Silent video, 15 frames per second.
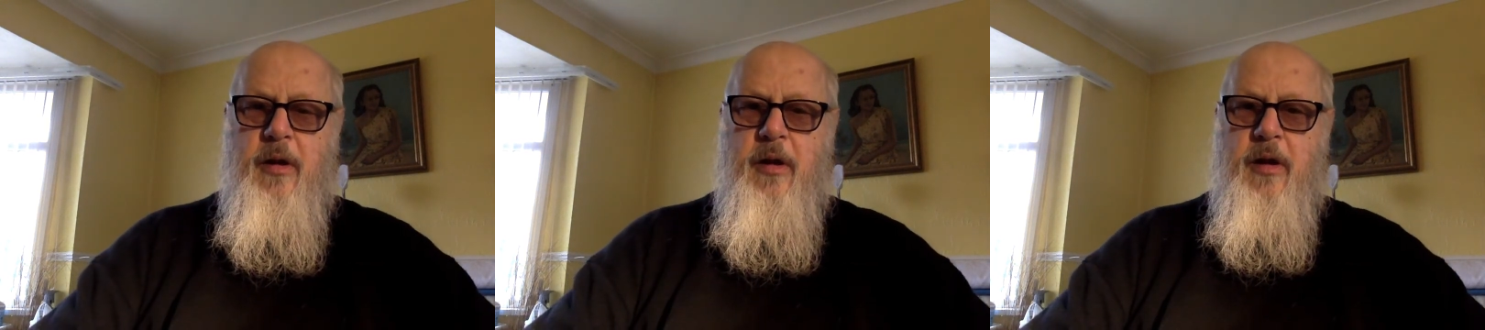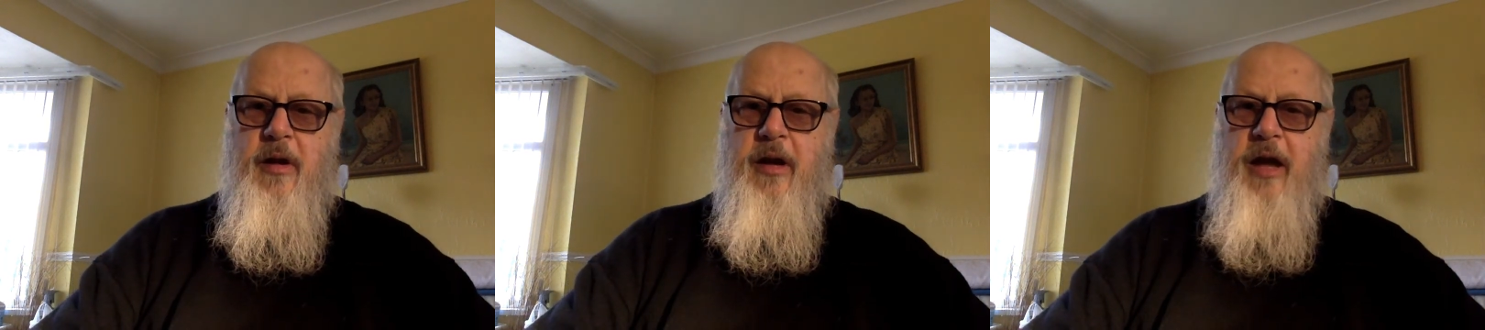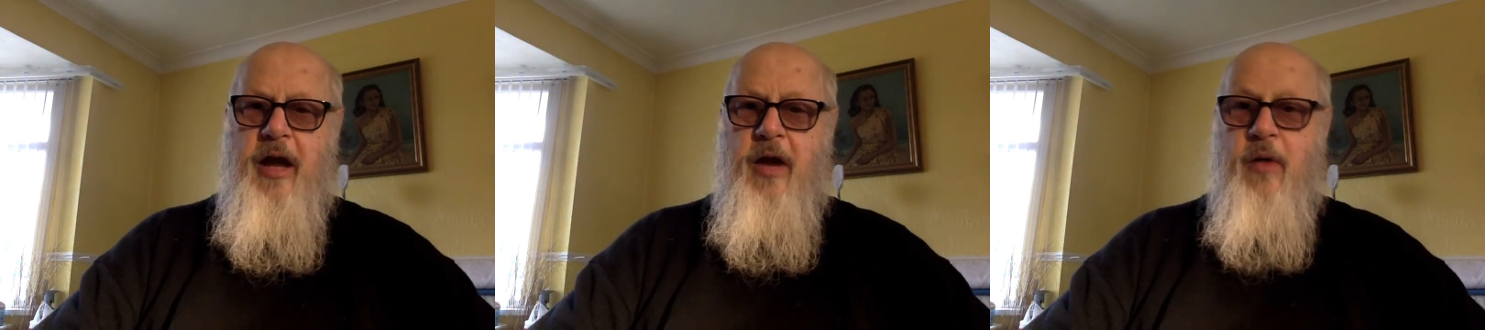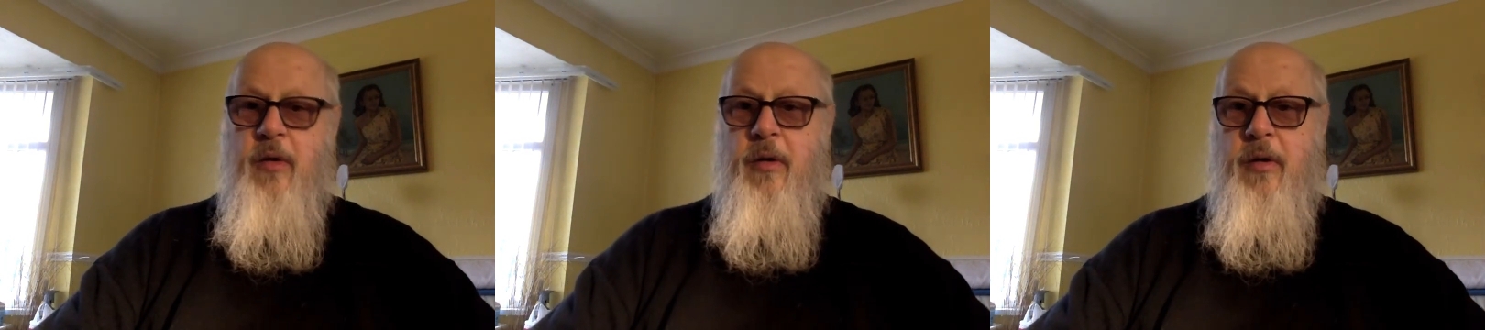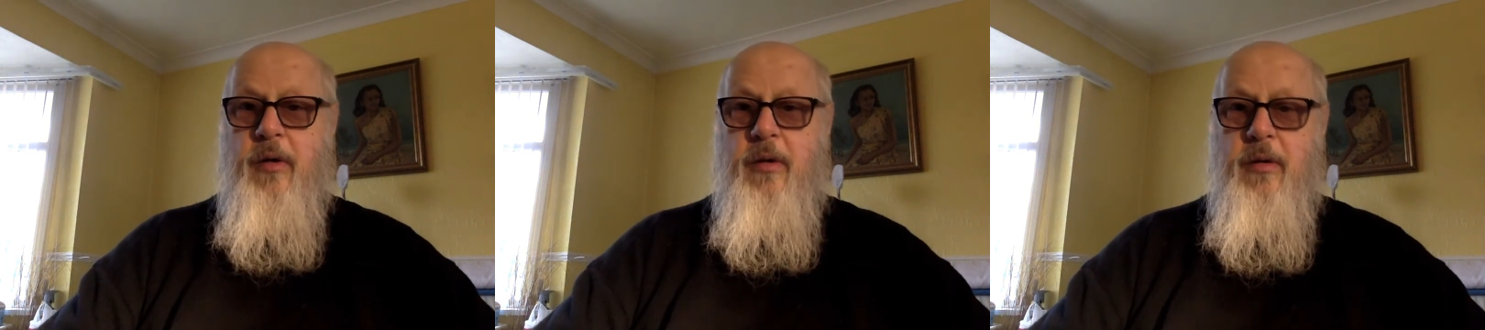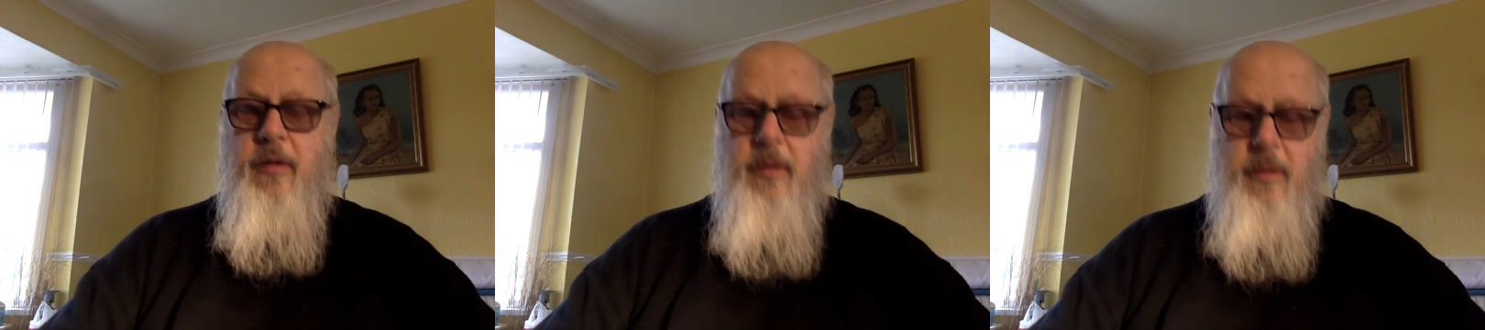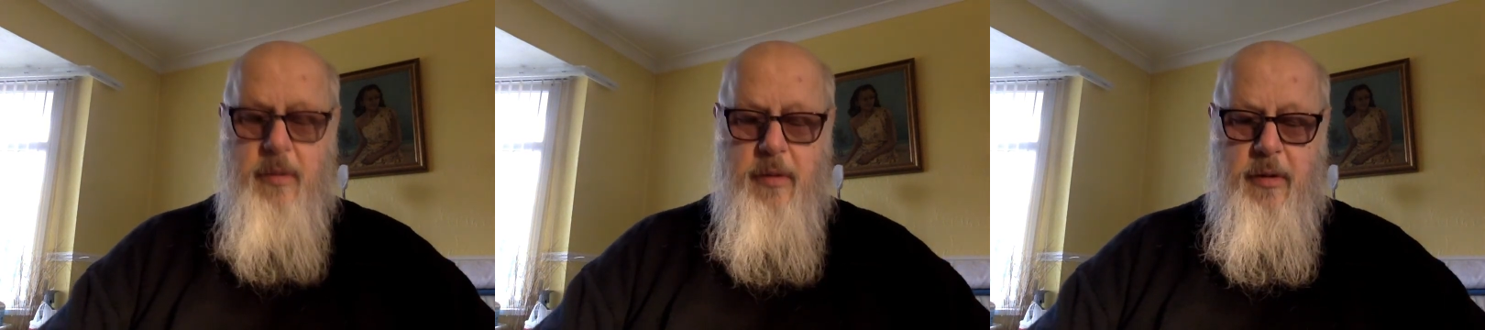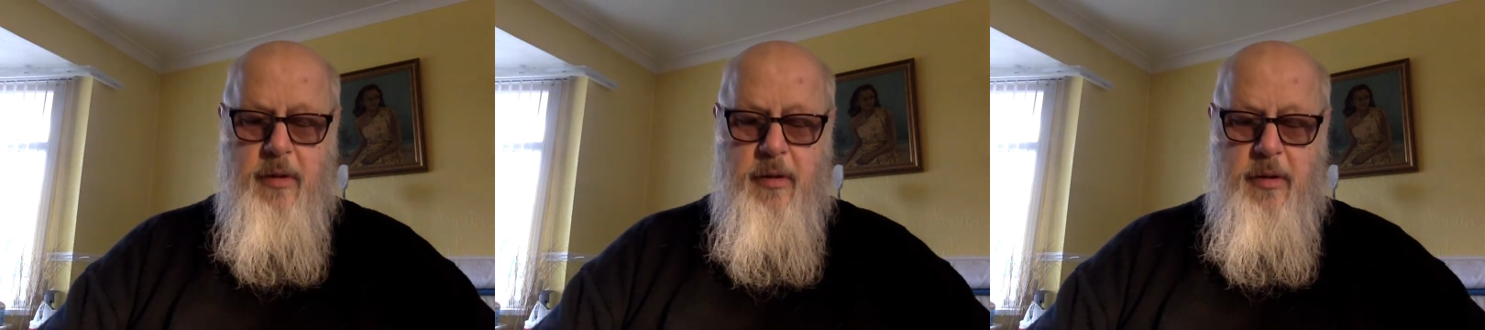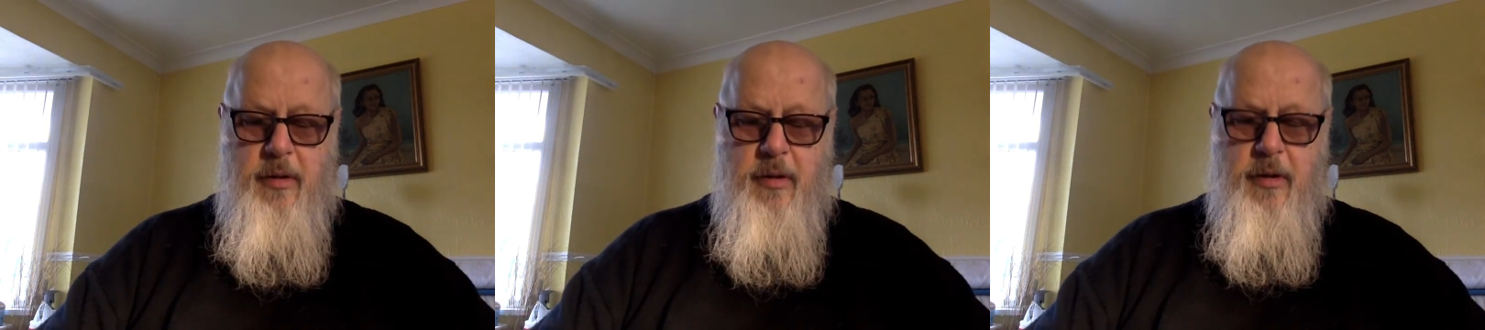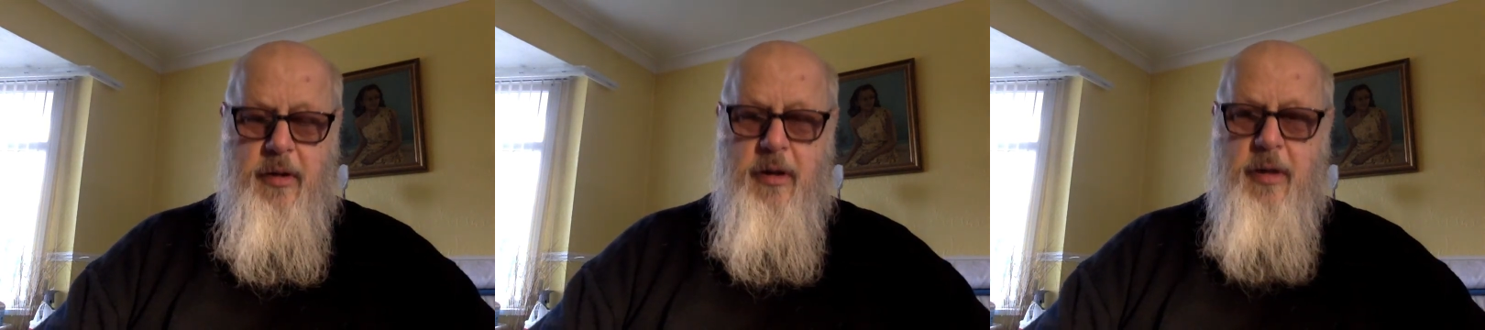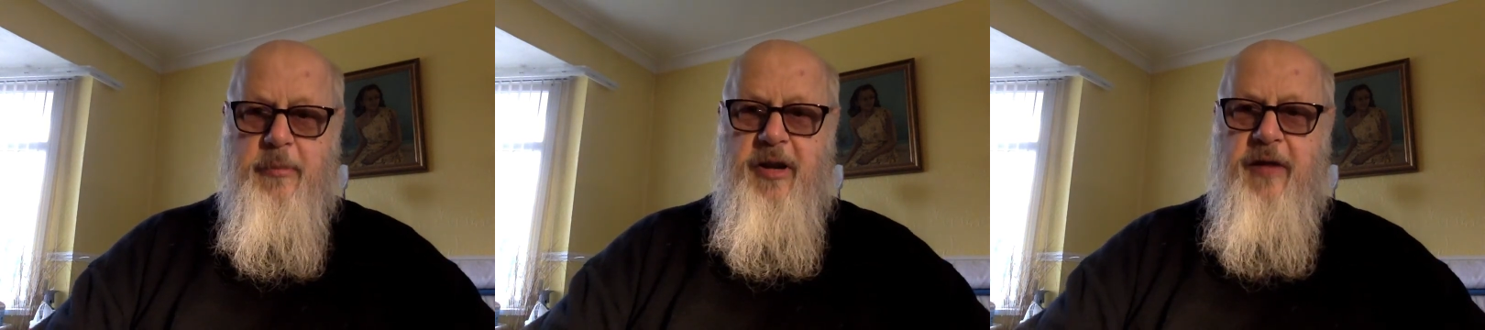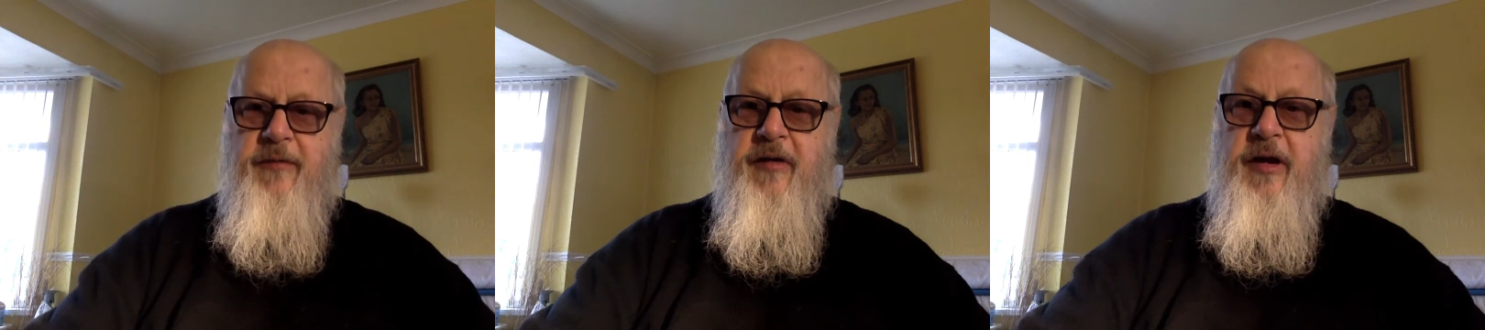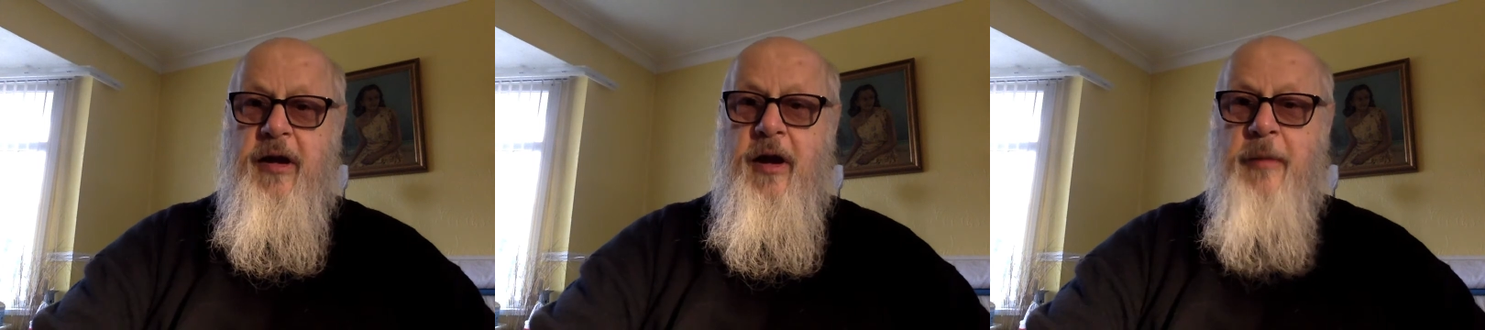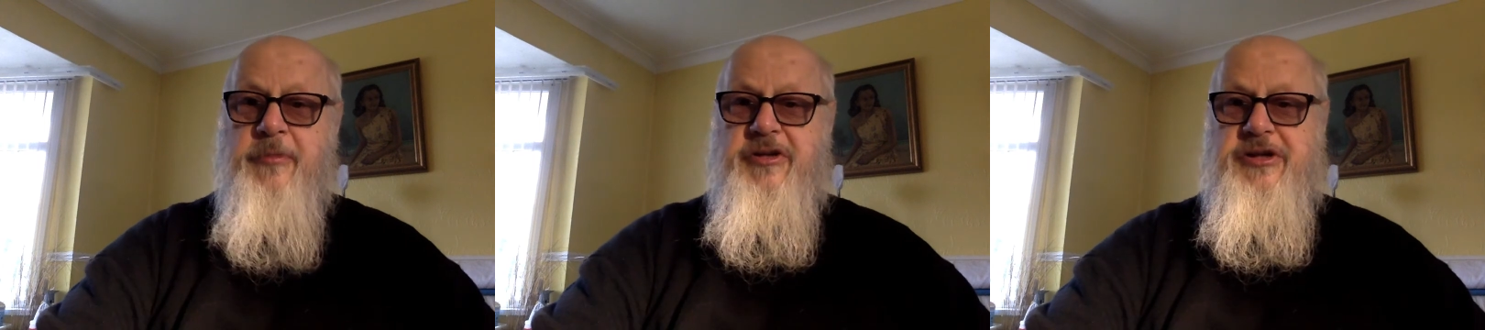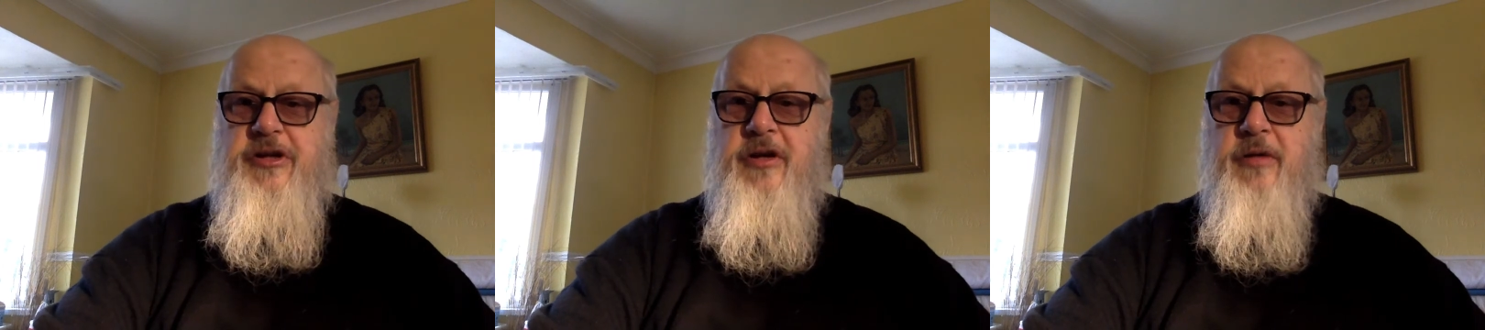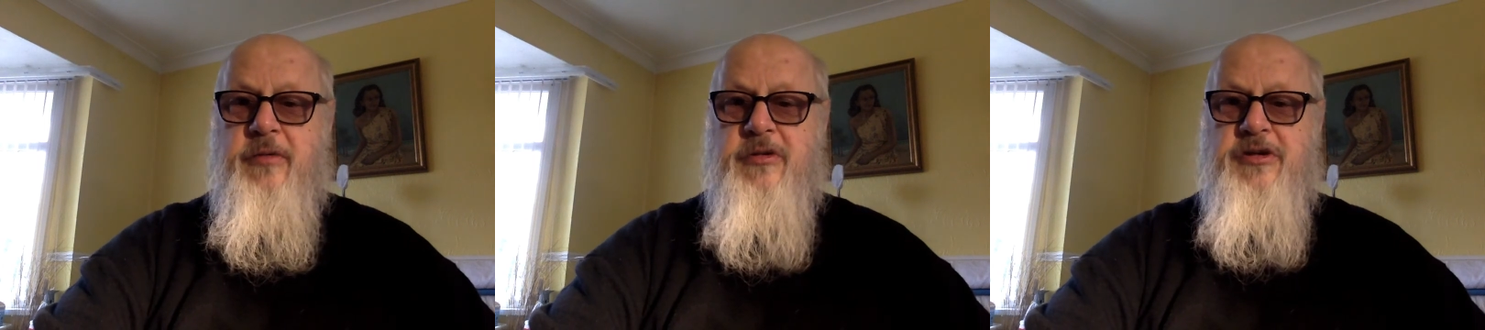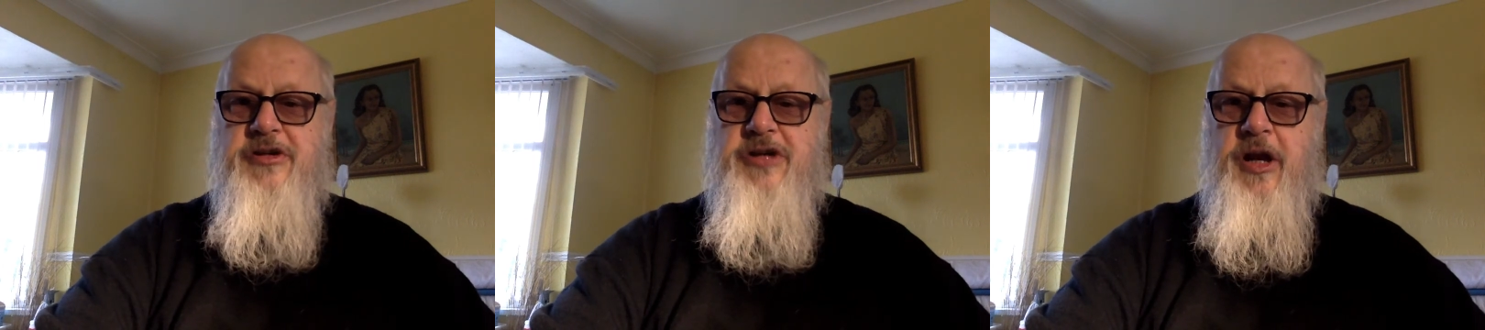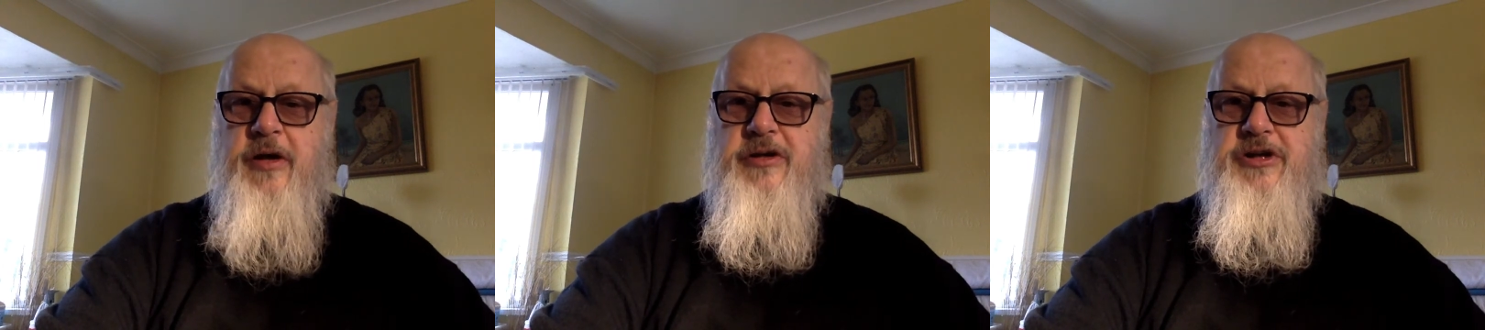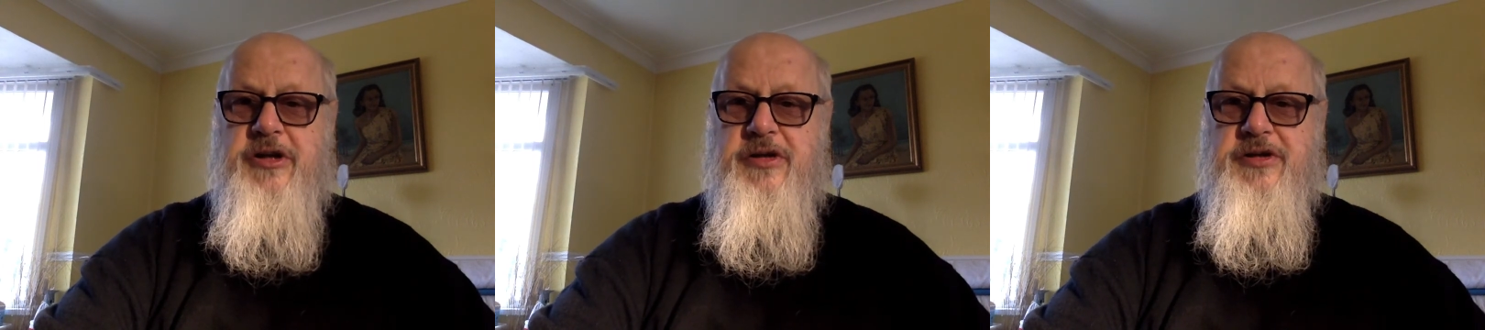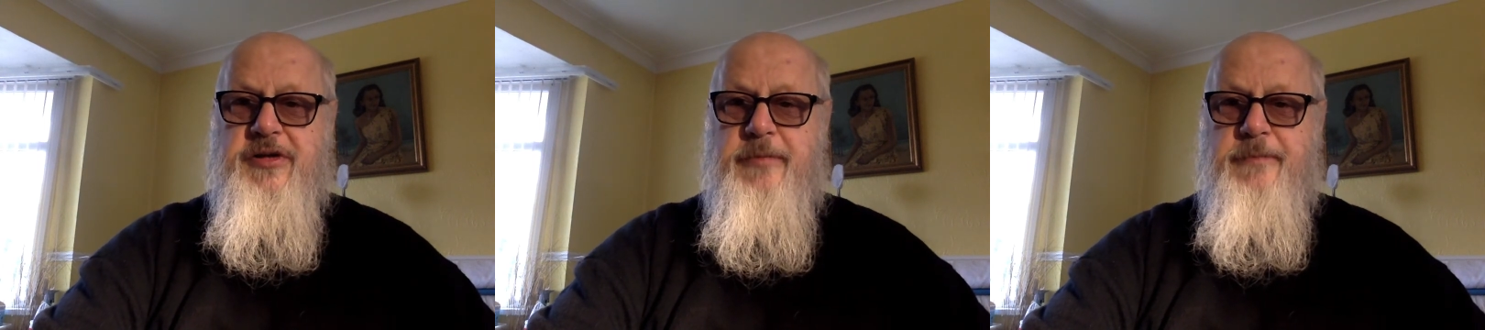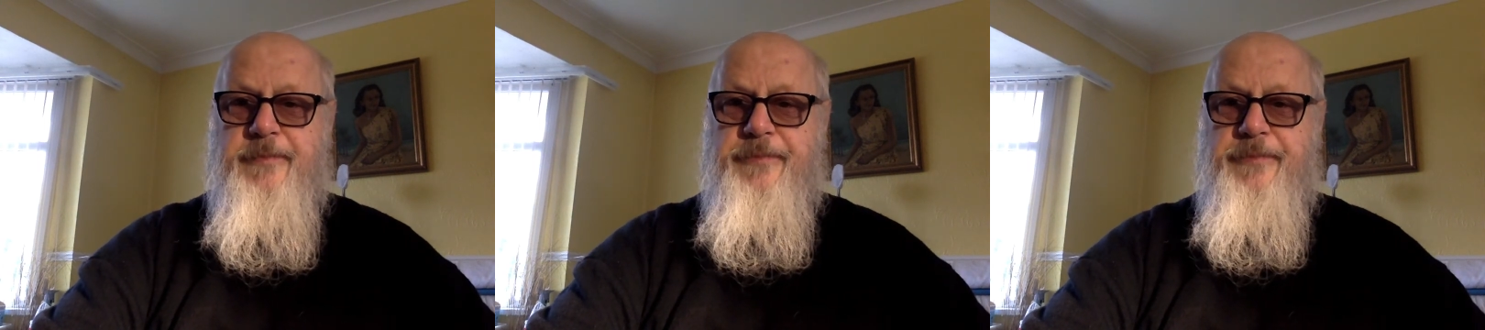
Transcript: And now I'm leaving it up to you to judge us